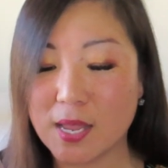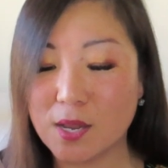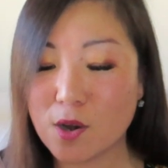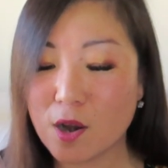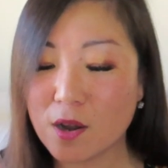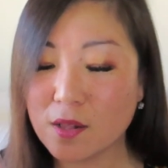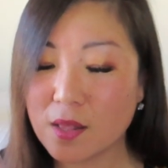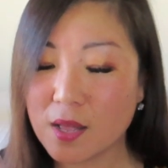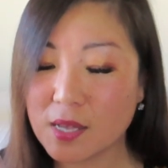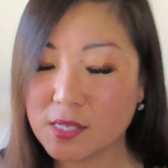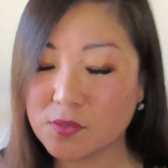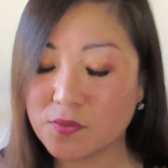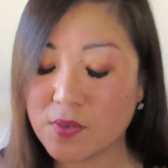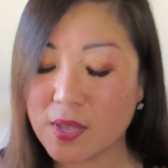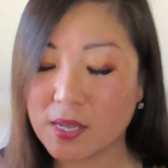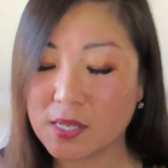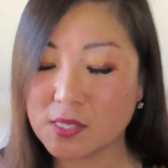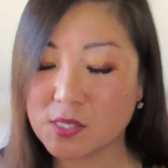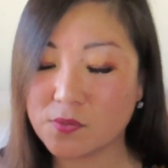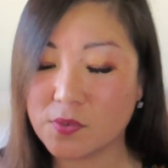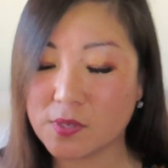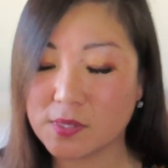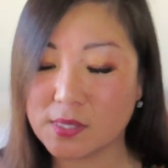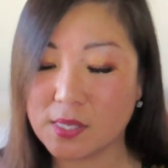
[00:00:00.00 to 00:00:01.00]
in our Las
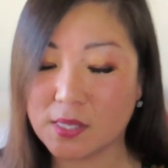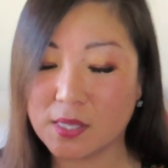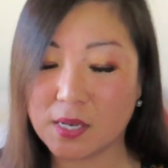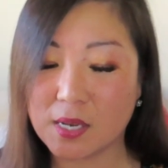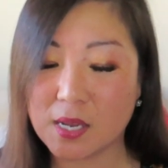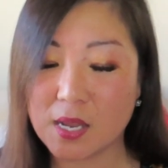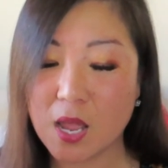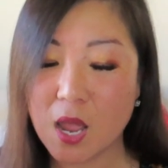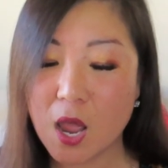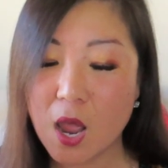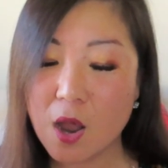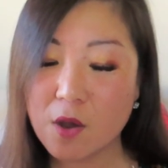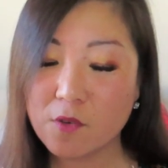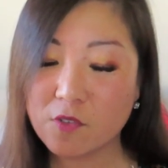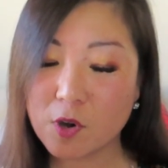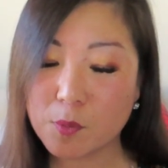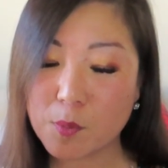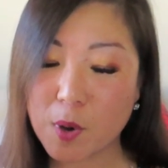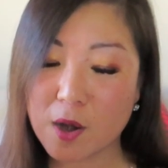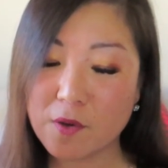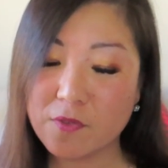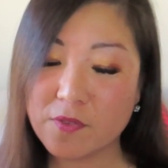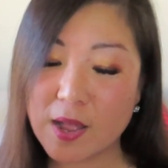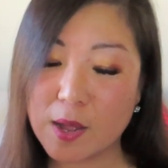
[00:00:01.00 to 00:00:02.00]
Vegas facility.
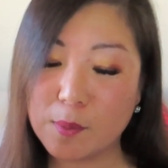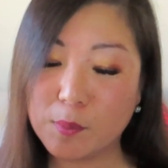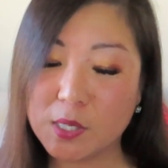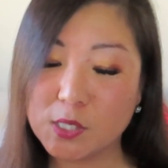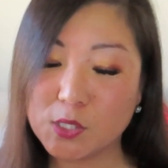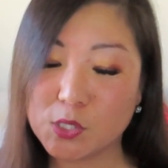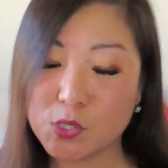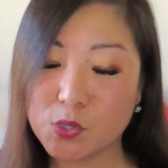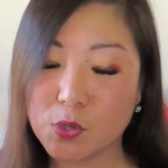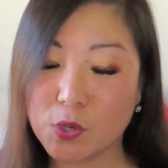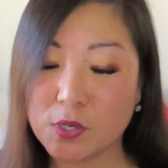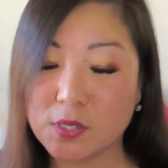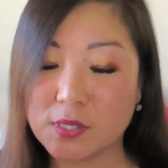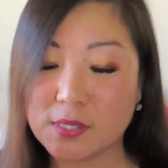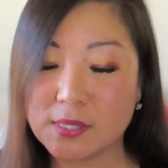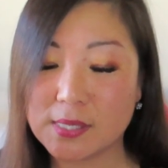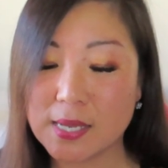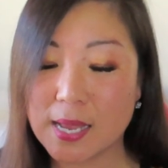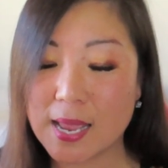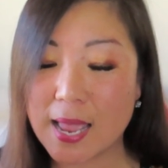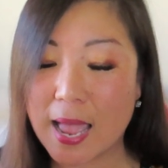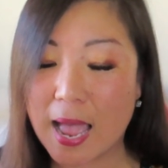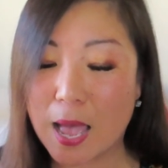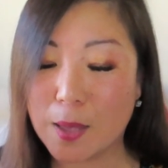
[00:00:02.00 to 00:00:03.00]
From our family to yours,
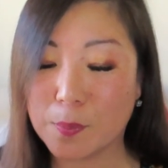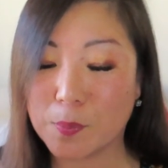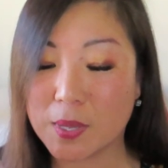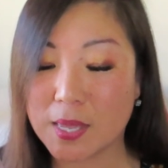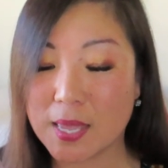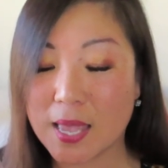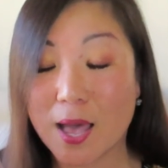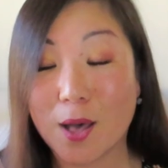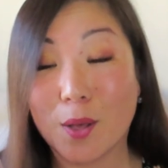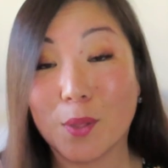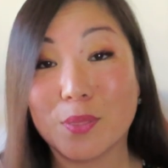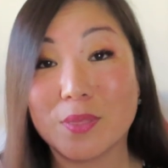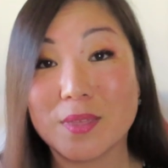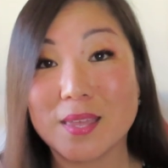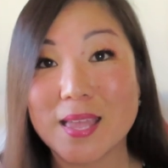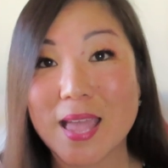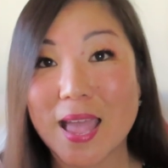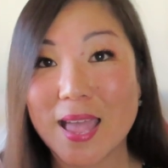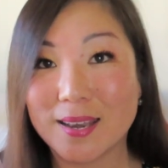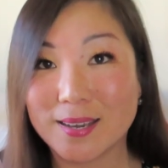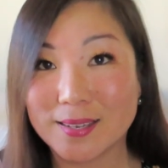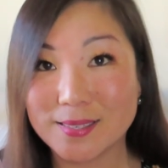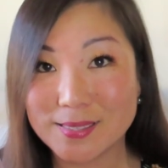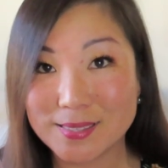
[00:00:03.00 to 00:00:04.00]
stay happy,
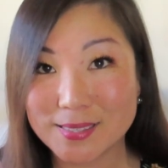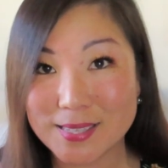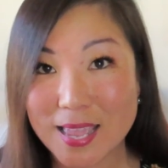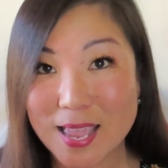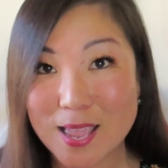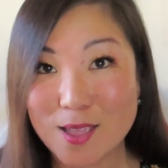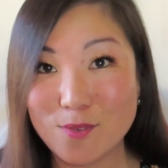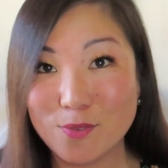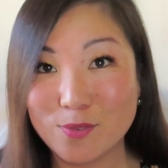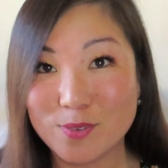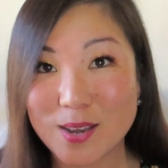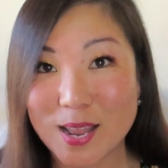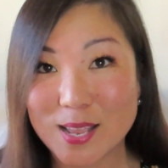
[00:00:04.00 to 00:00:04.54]
healthy, and safe.